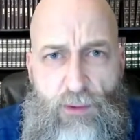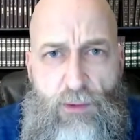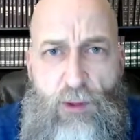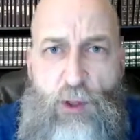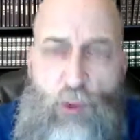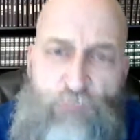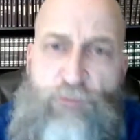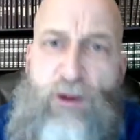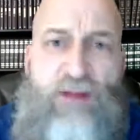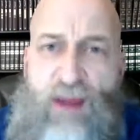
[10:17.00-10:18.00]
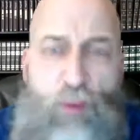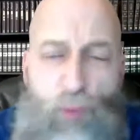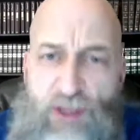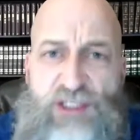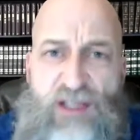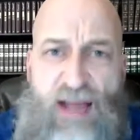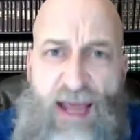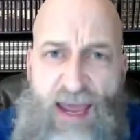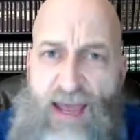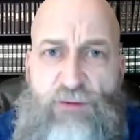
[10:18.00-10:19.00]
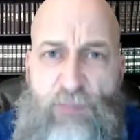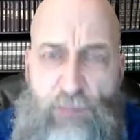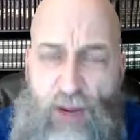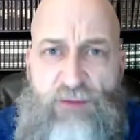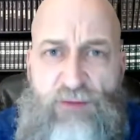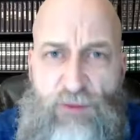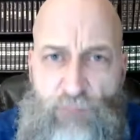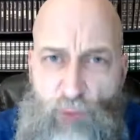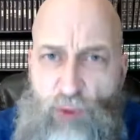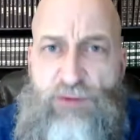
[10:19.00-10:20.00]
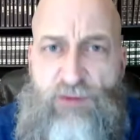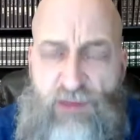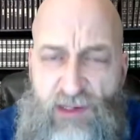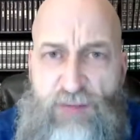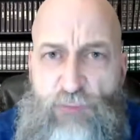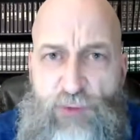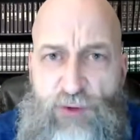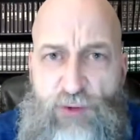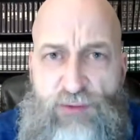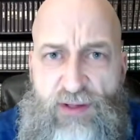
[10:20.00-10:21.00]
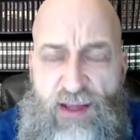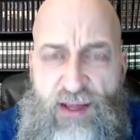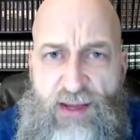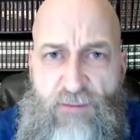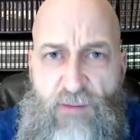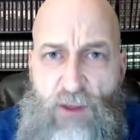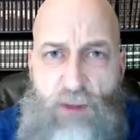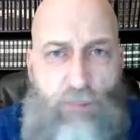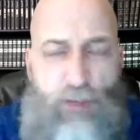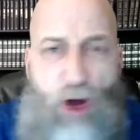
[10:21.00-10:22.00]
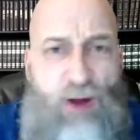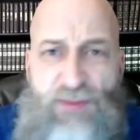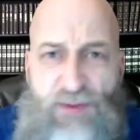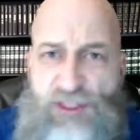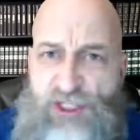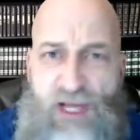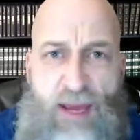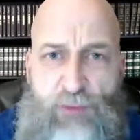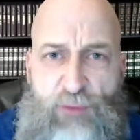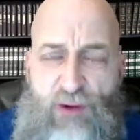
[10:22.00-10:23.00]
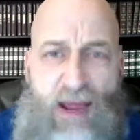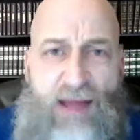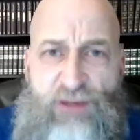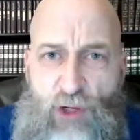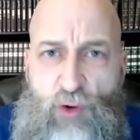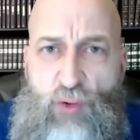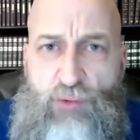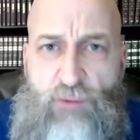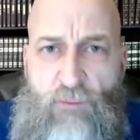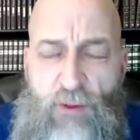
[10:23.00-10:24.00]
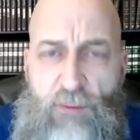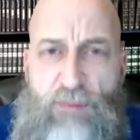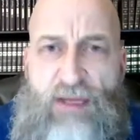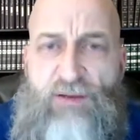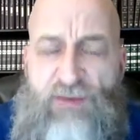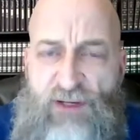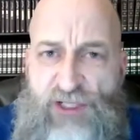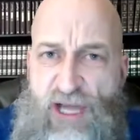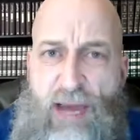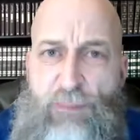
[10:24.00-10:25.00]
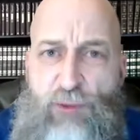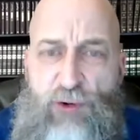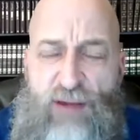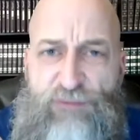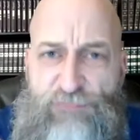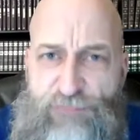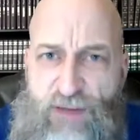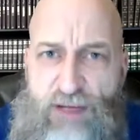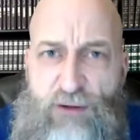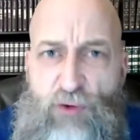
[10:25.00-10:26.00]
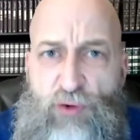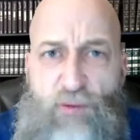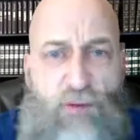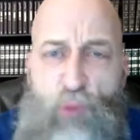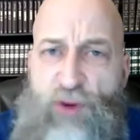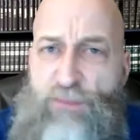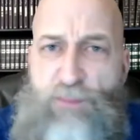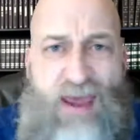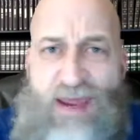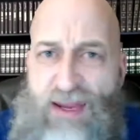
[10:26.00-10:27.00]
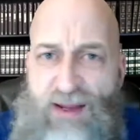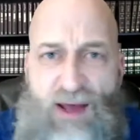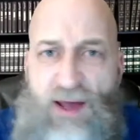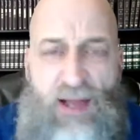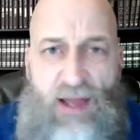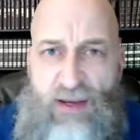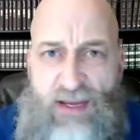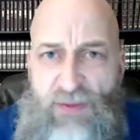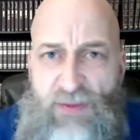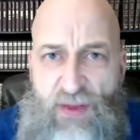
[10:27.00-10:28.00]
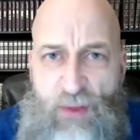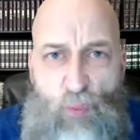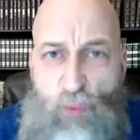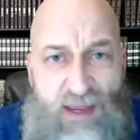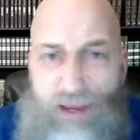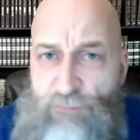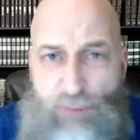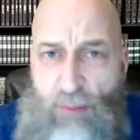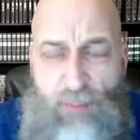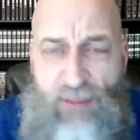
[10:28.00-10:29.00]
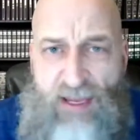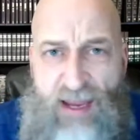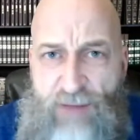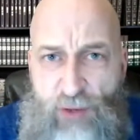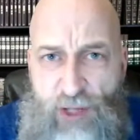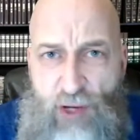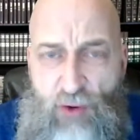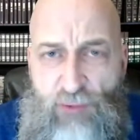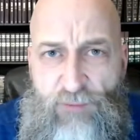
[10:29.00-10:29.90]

Well, friends, I wish that I had some positive words to leave with you today, but on this chapter, I don't because this chapter is filled with pain unlike anything we have probably ever known.